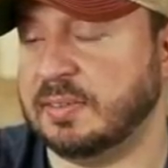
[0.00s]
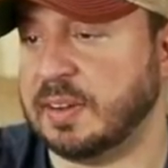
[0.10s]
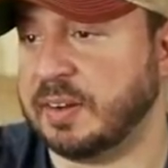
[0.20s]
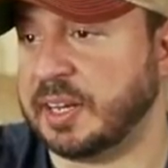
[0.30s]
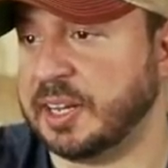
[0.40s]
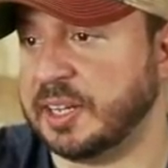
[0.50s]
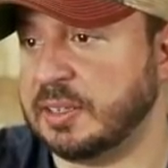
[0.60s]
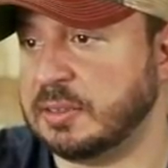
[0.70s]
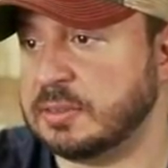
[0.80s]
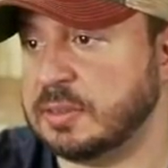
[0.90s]
Very
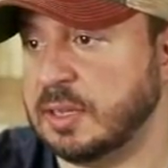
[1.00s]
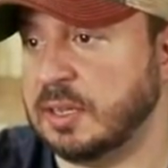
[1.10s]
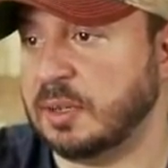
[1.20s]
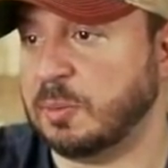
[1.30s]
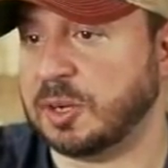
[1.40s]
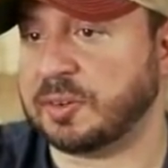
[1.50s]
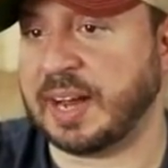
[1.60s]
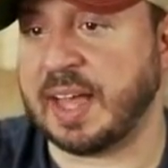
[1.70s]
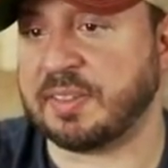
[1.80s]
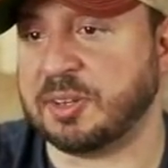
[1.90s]
good. Wondering
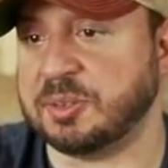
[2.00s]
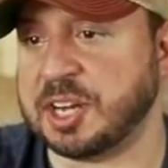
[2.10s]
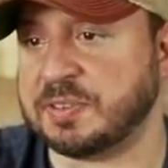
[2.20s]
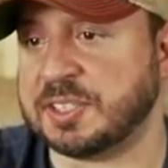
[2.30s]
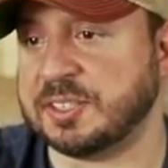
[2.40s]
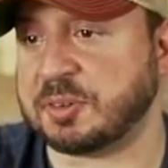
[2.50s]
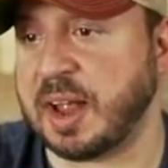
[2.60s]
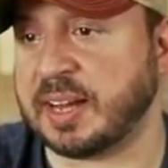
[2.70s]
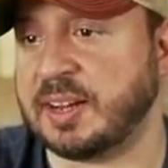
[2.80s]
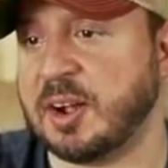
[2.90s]
how the new Jefferson's
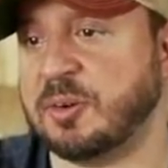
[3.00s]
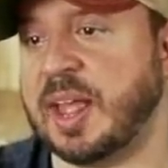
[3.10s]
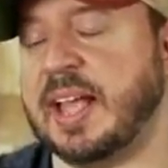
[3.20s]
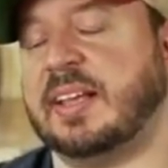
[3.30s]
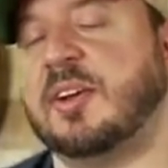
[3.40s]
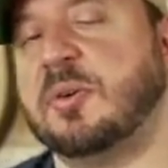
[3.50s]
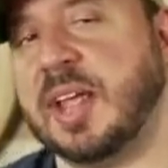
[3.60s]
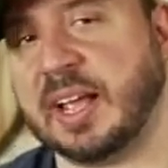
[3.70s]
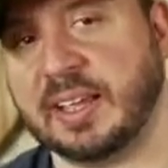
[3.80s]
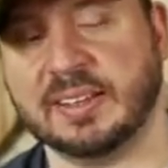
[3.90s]
Rye cognac
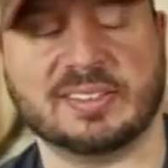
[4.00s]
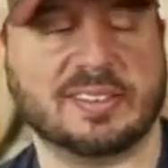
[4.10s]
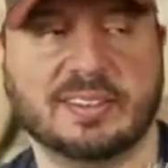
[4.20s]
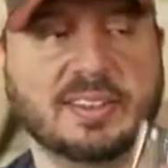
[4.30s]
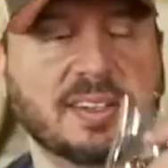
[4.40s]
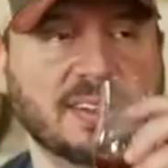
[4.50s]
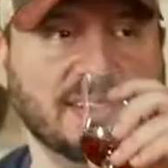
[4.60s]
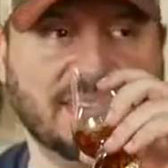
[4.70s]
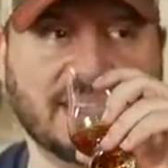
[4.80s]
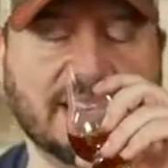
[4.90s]
cognac is.
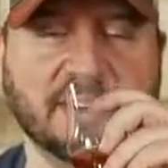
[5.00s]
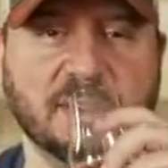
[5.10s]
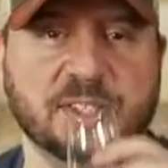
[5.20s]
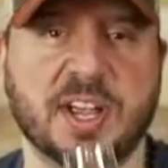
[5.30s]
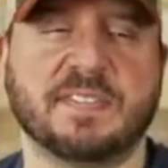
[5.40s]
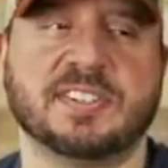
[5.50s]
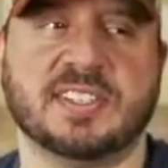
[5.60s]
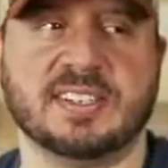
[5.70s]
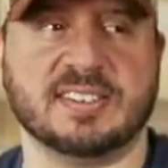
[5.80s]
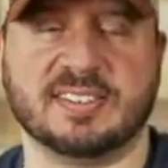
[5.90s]
I don't know.
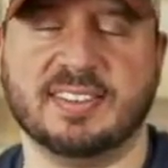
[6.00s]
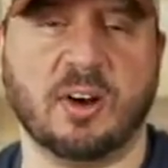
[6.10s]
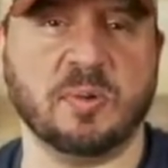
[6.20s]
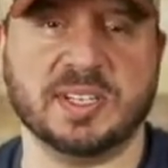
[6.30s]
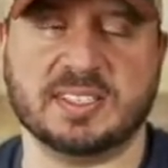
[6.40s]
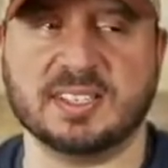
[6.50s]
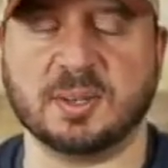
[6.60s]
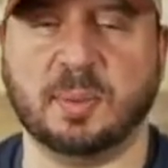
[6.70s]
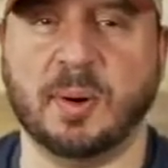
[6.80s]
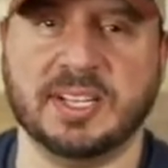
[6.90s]
Jefferson's always
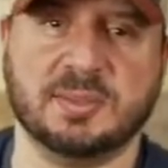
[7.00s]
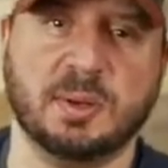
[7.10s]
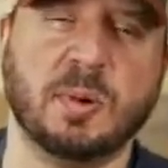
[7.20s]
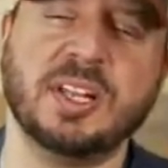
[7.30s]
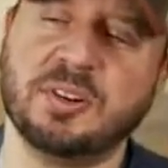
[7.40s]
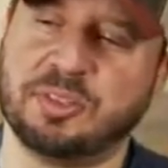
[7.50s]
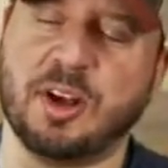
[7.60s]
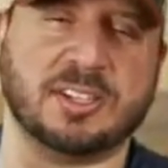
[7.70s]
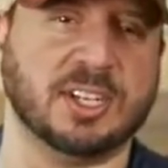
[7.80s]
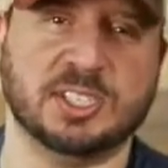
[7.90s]
disappoints me. What are your
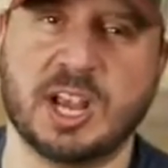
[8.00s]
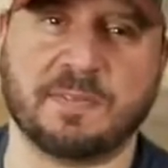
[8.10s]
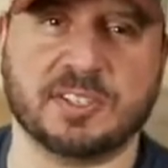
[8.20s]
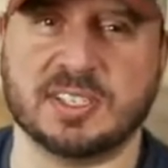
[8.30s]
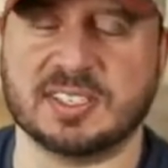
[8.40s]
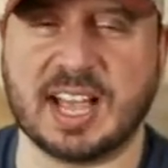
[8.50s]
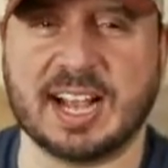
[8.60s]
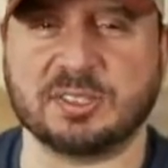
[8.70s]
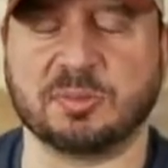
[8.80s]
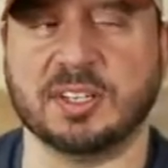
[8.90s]
thoughts on Jefferson's,
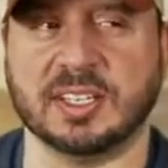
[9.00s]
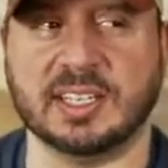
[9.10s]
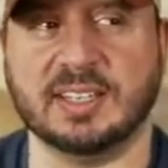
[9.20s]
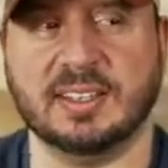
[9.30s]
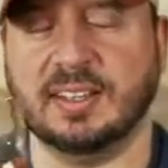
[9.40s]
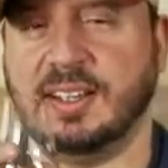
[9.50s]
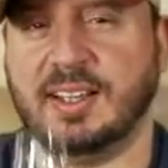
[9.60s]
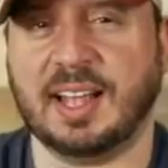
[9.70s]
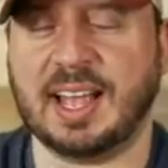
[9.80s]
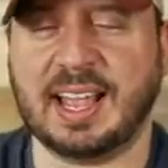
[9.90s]
guys? Really,
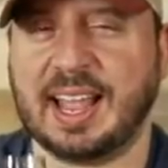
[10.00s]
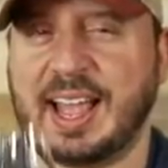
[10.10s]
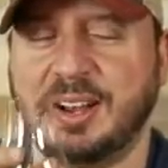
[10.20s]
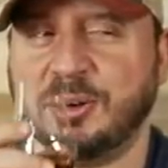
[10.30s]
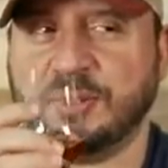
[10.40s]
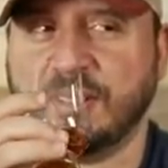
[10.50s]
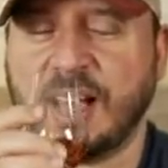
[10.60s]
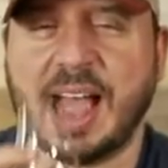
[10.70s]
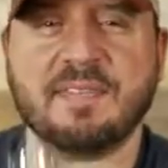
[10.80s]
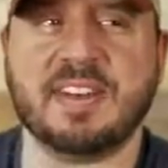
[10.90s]
I I don't.
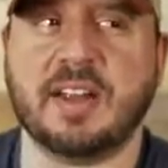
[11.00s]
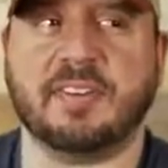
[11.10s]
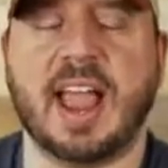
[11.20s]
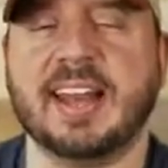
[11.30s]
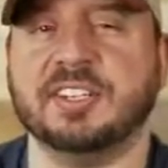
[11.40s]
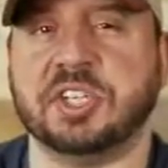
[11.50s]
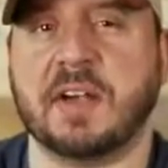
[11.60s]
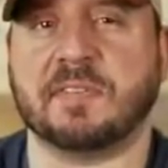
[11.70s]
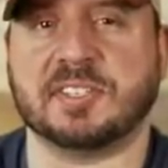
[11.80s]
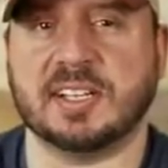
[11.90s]
I've never had a
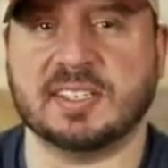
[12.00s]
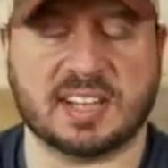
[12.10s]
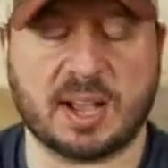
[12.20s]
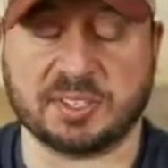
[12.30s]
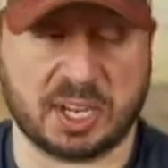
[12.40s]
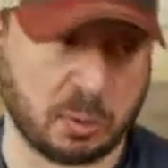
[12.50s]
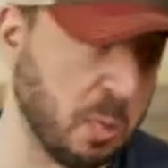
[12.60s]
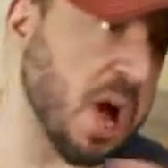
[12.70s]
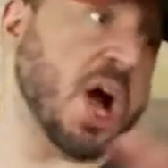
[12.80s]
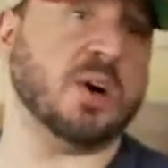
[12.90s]
Jefferson's that I was like,
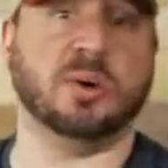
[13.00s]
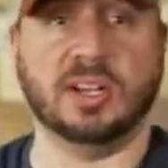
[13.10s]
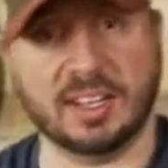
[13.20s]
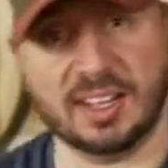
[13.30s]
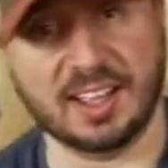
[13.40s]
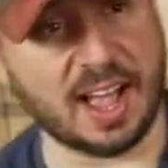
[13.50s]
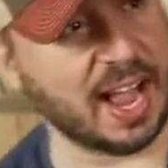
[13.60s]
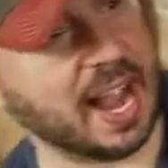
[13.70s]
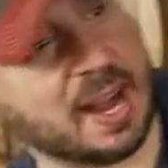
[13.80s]
whoa, I